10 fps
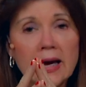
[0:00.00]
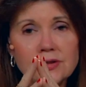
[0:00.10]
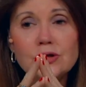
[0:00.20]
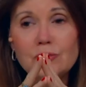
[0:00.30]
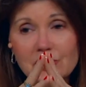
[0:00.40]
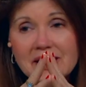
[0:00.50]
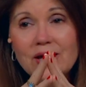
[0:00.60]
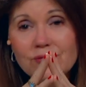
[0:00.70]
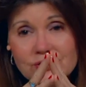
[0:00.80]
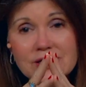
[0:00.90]
I do
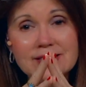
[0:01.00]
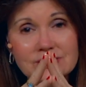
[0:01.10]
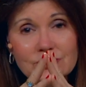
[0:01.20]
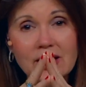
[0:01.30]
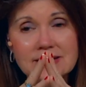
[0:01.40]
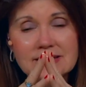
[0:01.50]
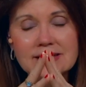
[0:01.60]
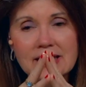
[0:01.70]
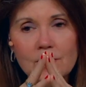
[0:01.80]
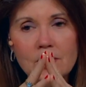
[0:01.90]
believe Jesus Christ
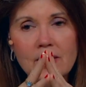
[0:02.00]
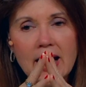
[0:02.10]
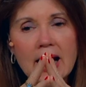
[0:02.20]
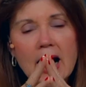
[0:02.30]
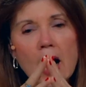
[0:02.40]
is coming back,